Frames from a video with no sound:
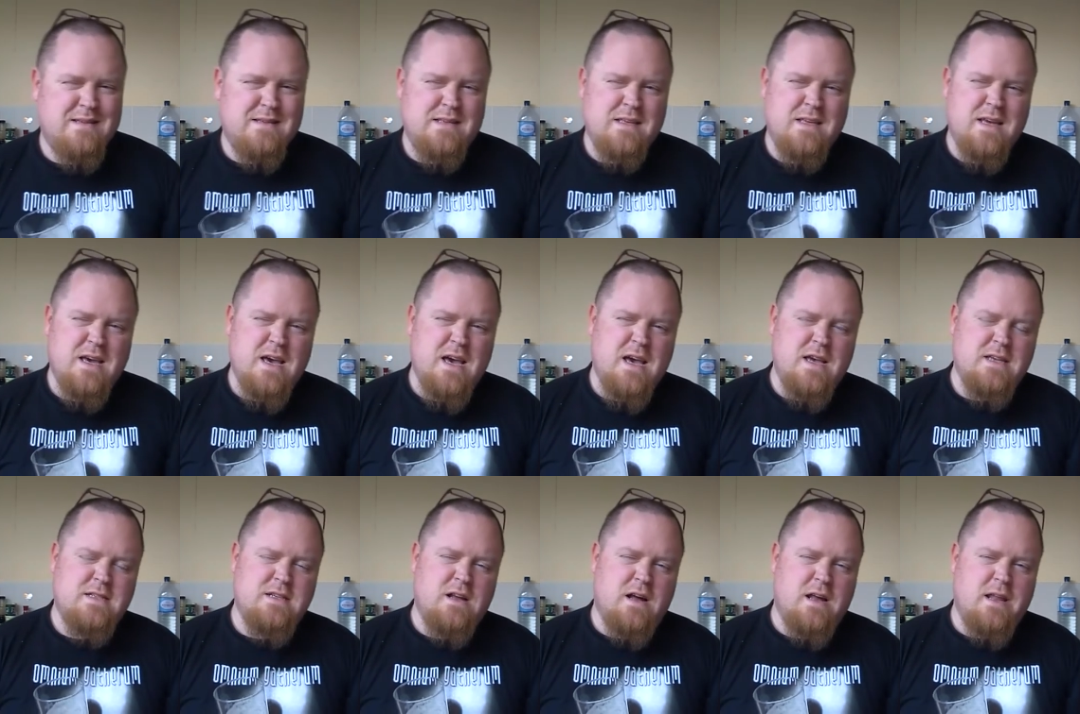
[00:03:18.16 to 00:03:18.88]
Yeah,
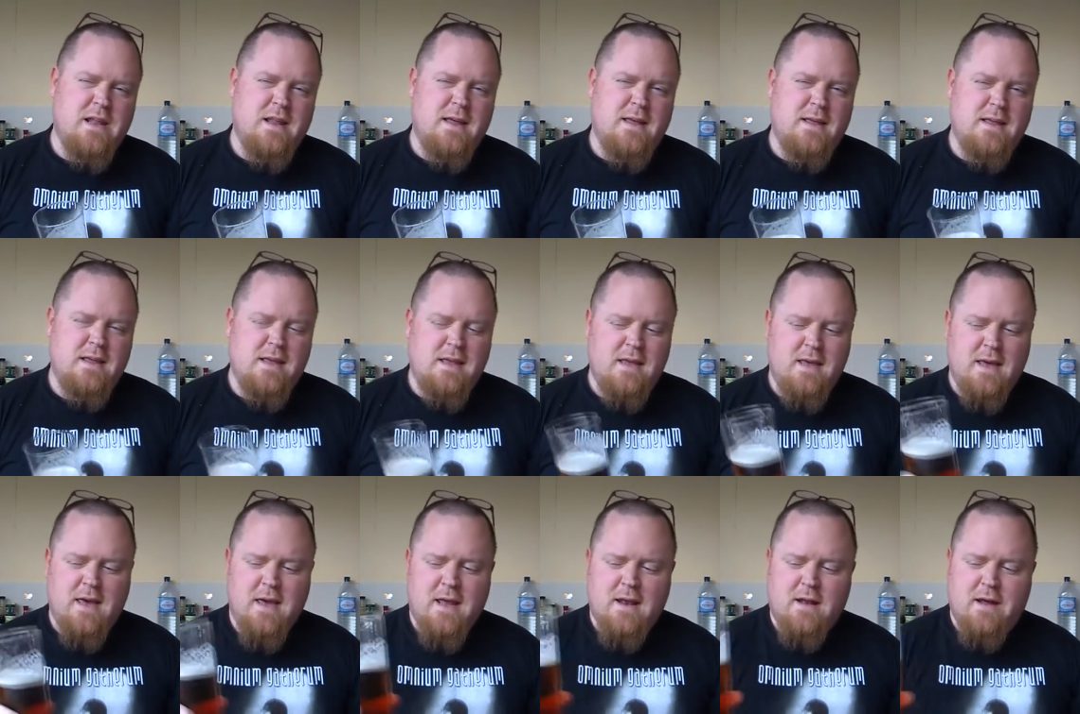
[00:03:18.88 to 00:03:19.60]
it's like
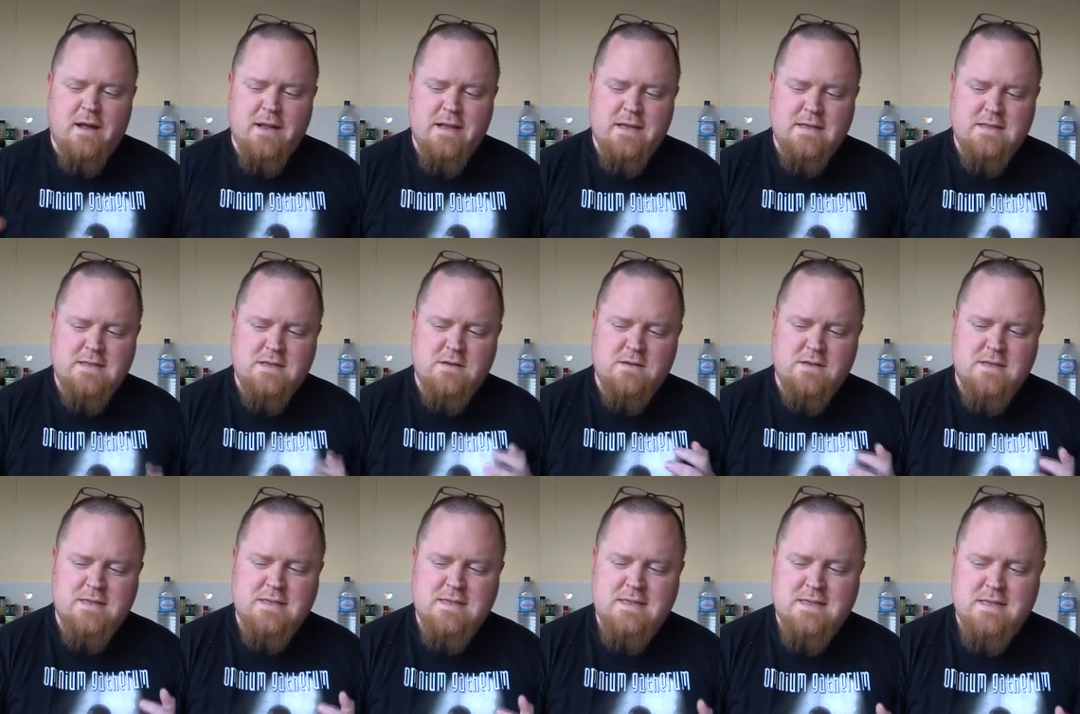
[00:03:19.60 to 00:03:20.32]
you're getting like
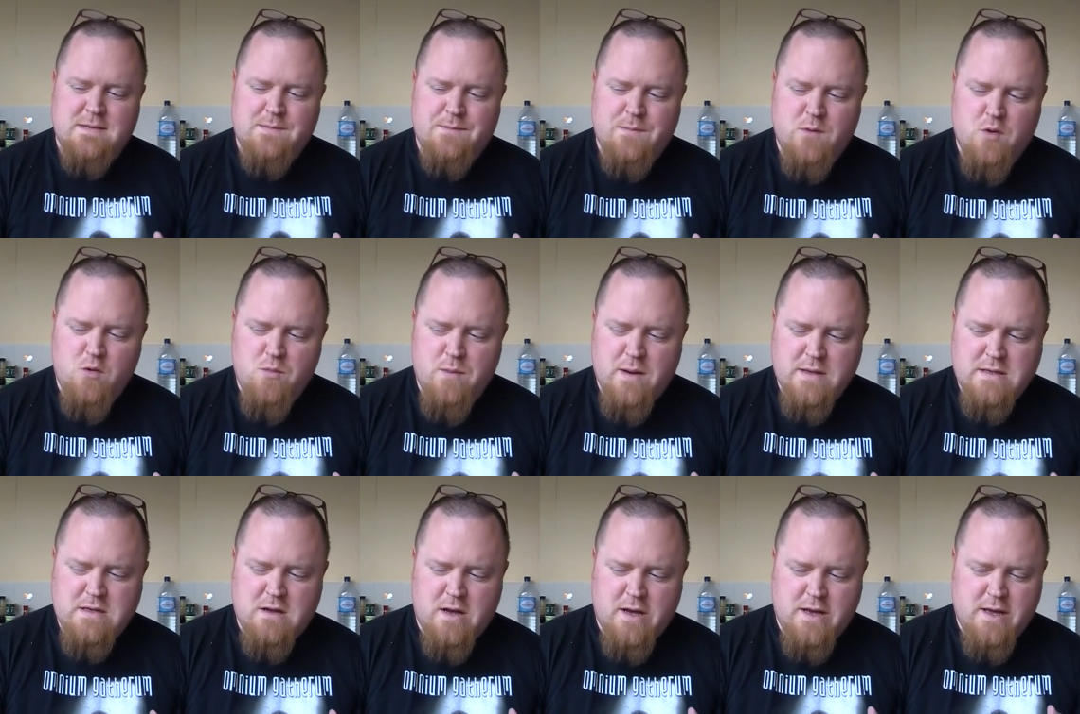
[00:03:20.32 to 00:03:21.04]
this
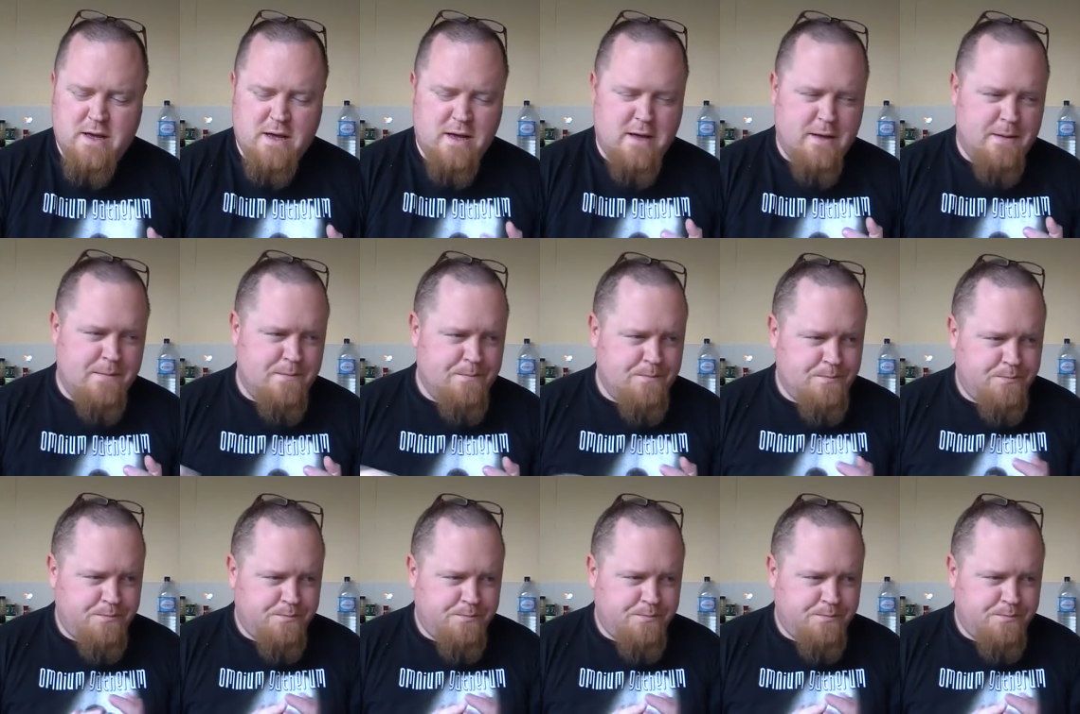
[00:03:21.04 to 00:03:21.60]
almost like a